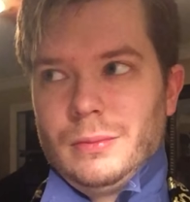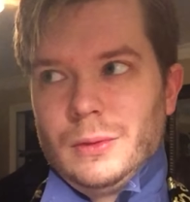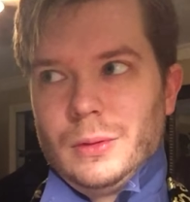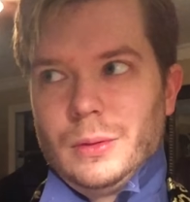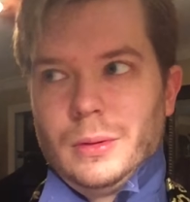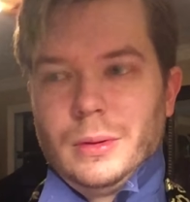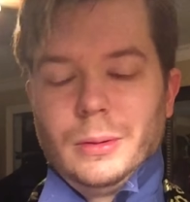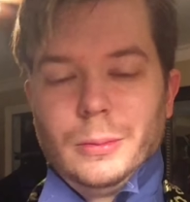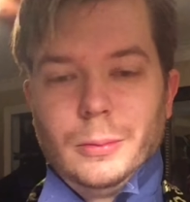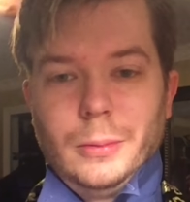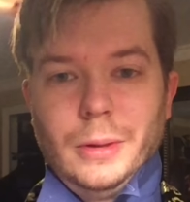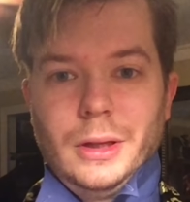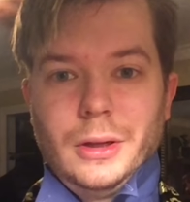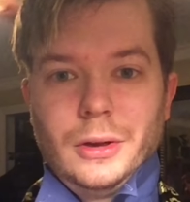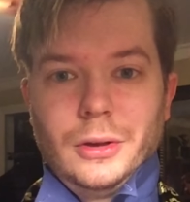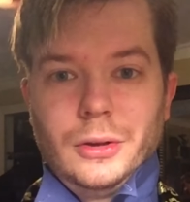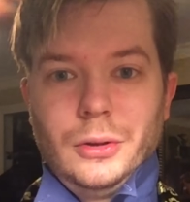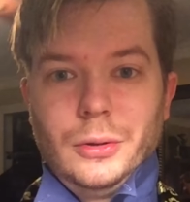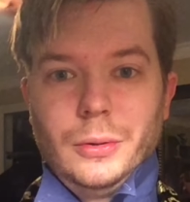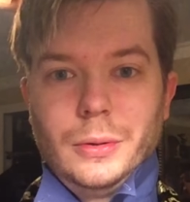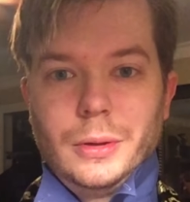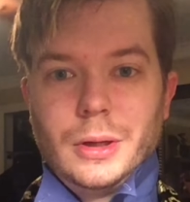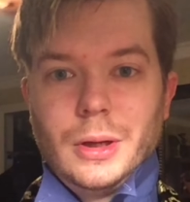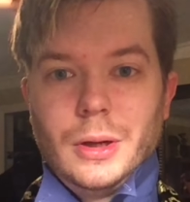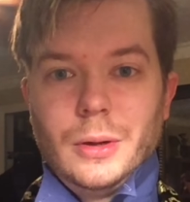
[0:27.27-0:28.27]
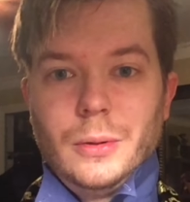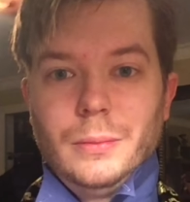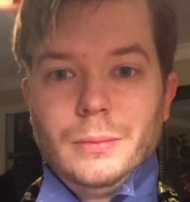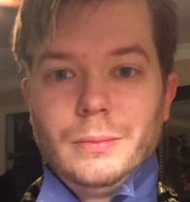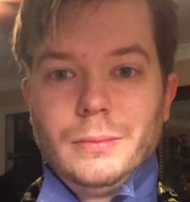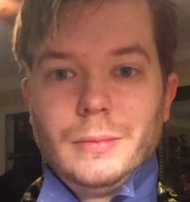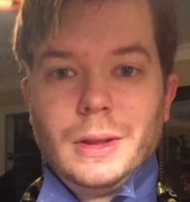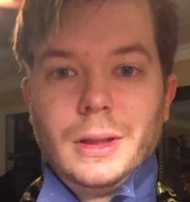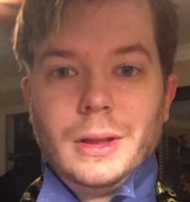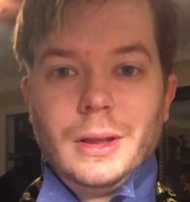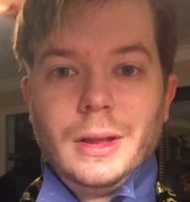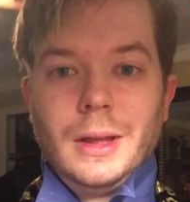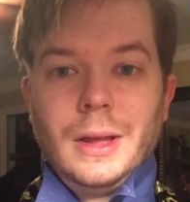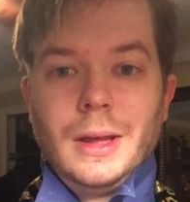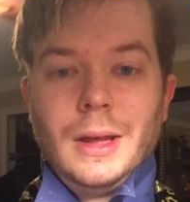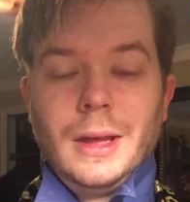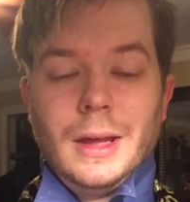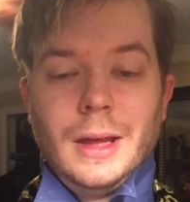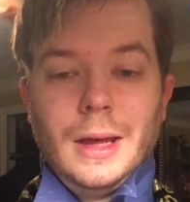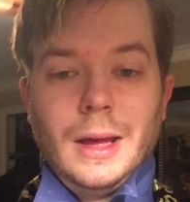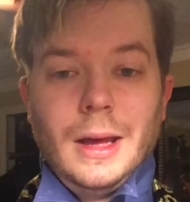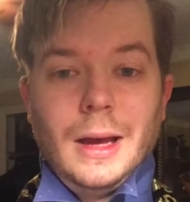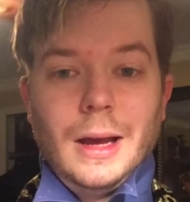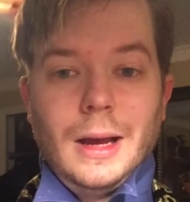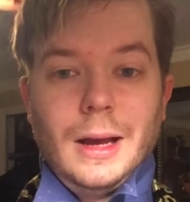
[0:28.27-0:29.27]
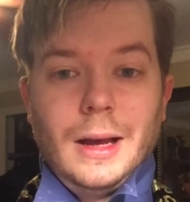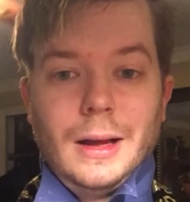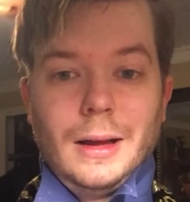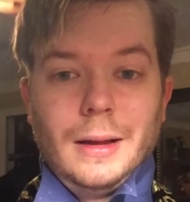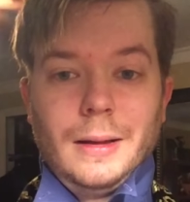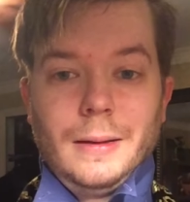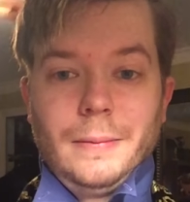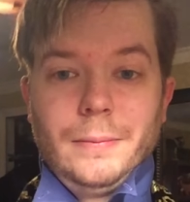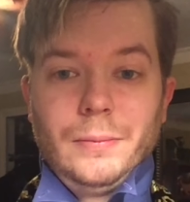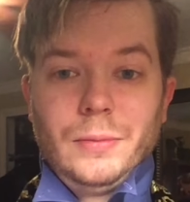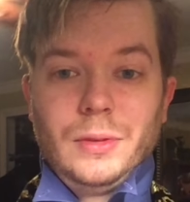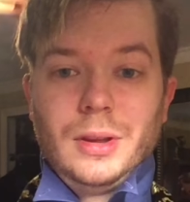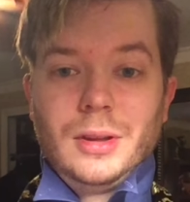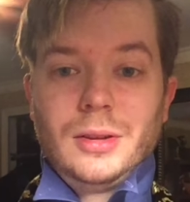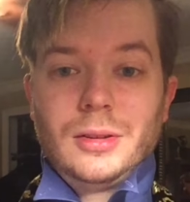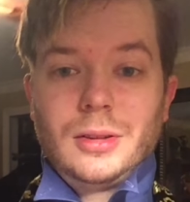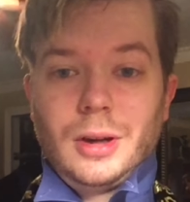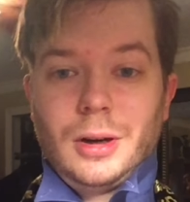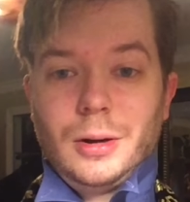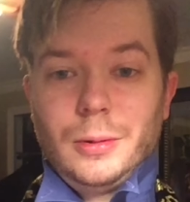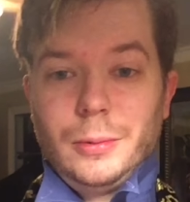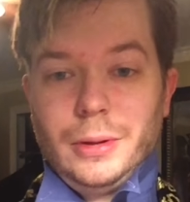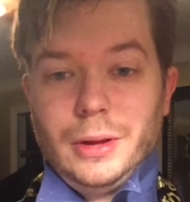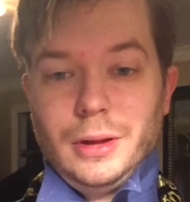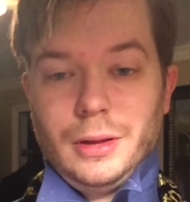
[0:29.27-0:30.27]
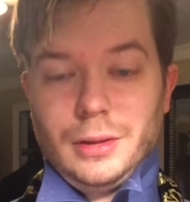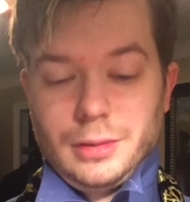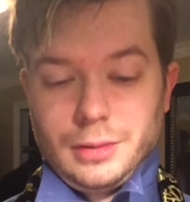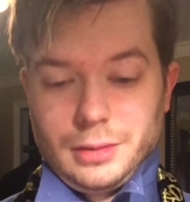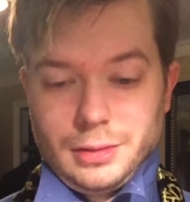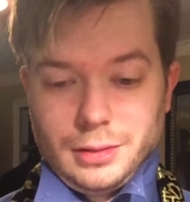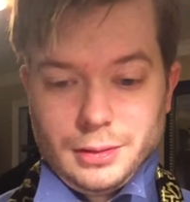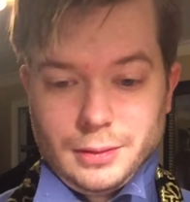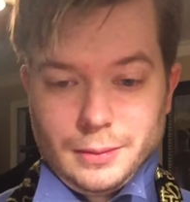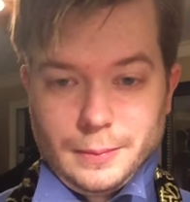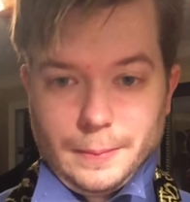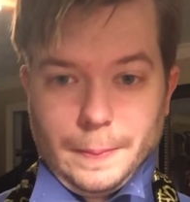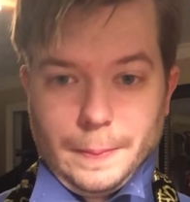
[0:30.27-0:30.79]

or a week or two ago. To start with,